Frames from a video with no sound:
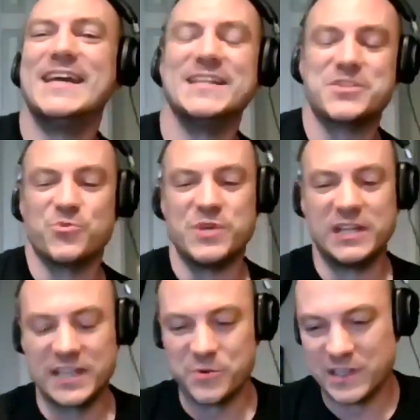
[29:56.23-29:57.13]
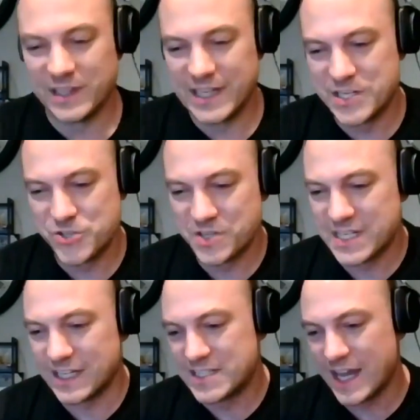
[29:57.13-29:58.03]
it's a really, really
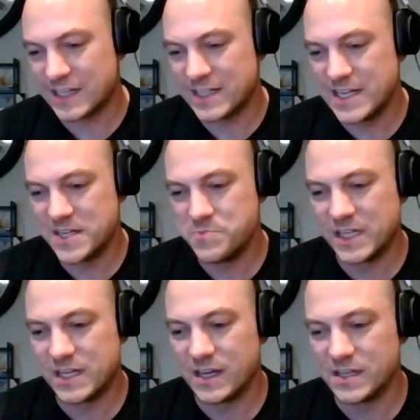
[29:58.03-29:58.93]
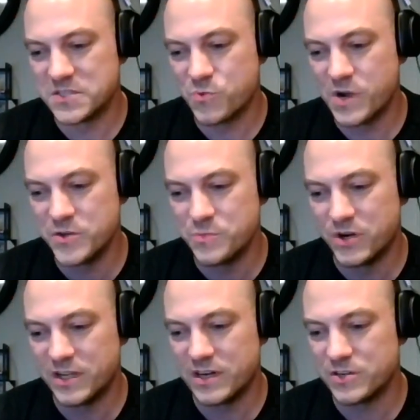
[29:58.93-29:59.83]
interesting technique, because when you
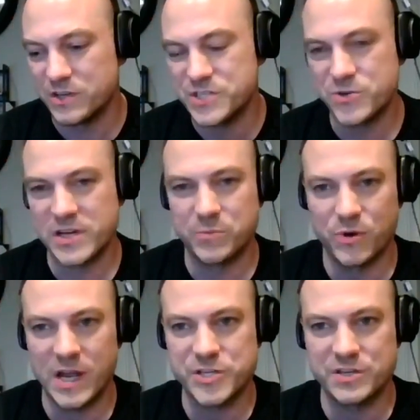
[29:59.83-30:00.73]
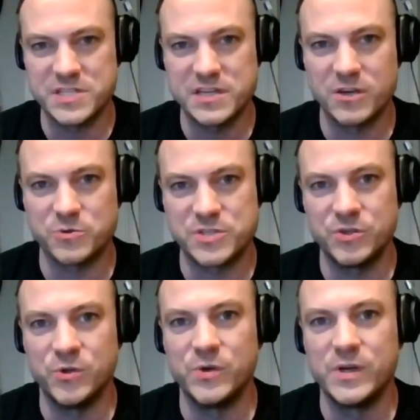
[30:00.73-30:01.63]
put it under extreme pressure,
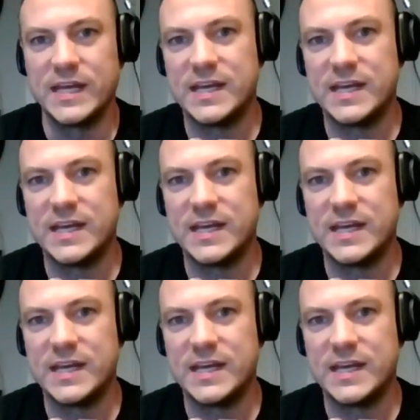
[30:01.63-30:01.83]
CO2